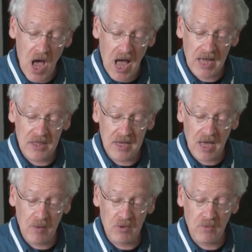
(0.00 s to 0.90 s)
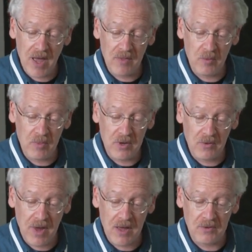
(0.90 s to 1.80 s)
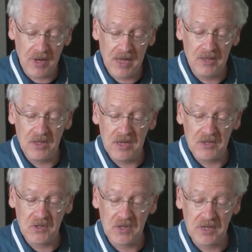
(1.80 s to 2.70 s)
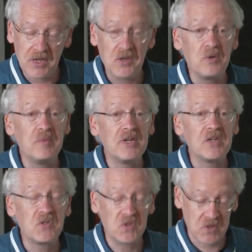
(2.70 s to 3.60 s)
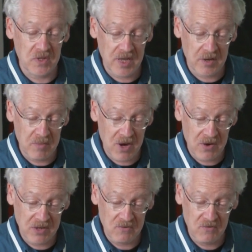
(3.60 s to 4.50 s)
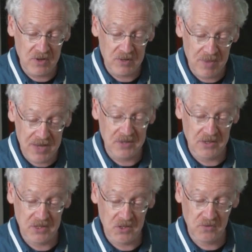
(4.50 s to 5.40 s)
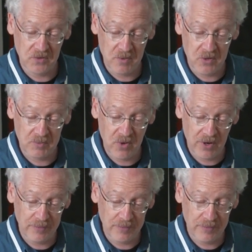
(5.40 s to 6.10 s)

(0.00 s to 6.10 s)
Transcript: I think I would rather be around atheistic humanists than American fundamentalists for the most part.